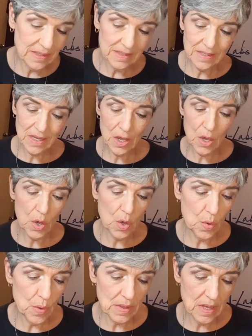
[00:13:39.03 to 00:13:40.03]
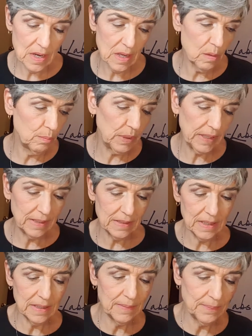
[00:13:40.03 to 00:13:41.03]
so, and then I'll
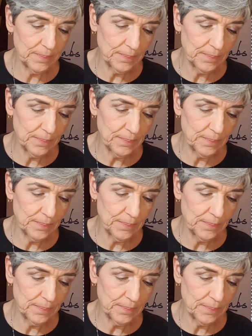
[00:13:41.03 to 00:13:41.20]
blend it.